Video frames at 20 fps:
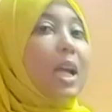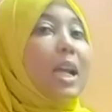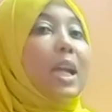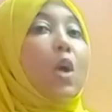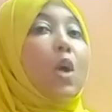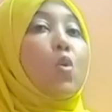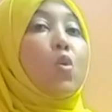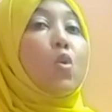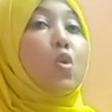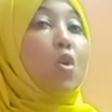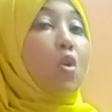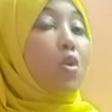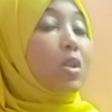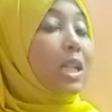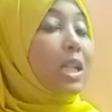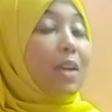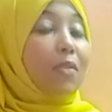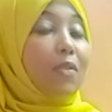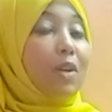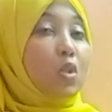Now,
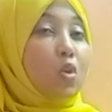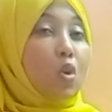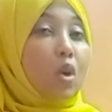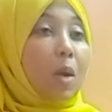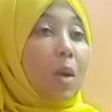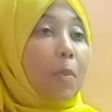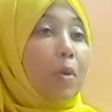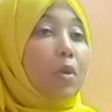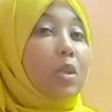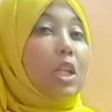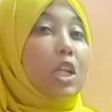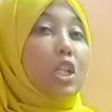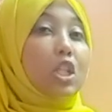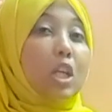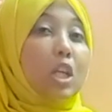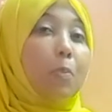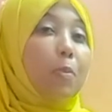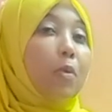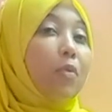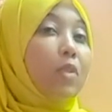don't ever talk about the
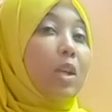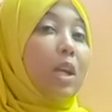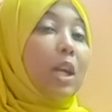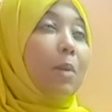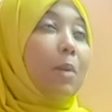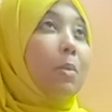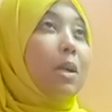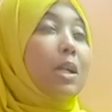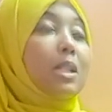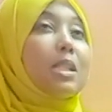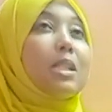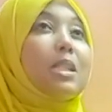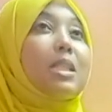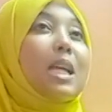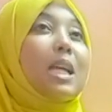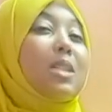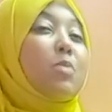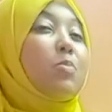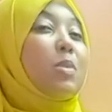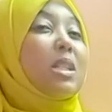shape of the red blood
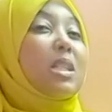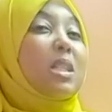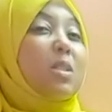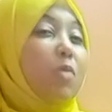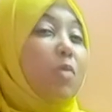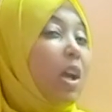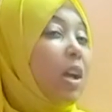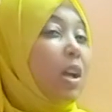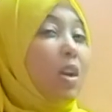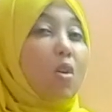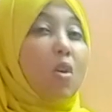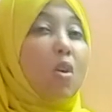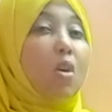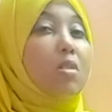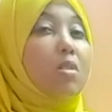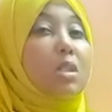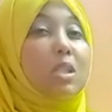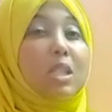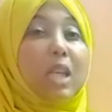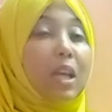cells as being
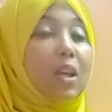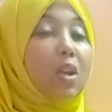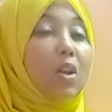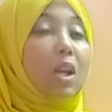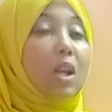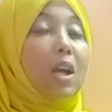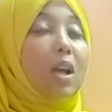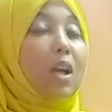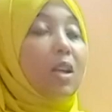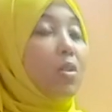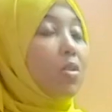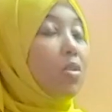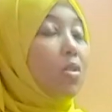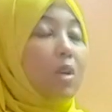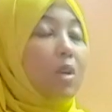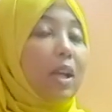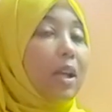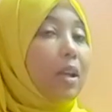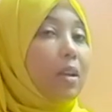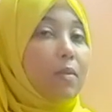spherical,
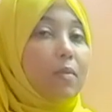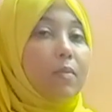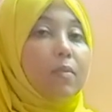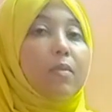circular,